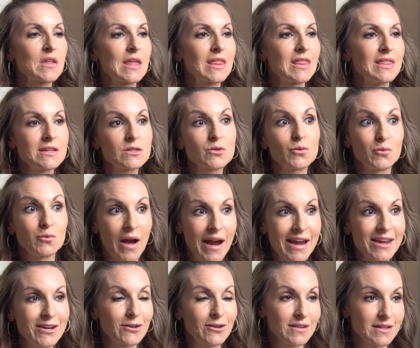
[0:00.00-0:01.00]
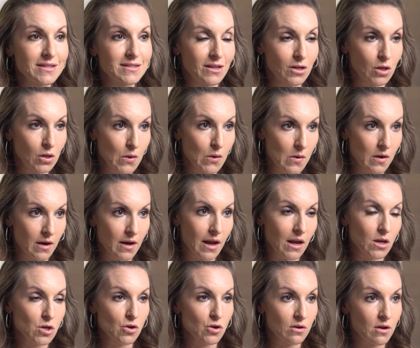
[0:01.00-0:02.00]
this rider is included
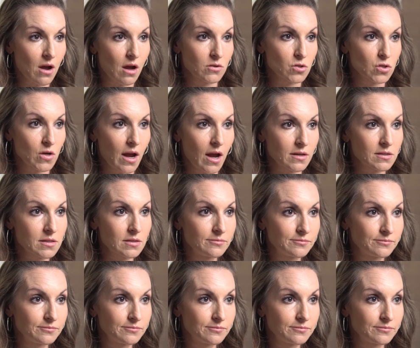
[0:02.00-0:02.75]
in your contract.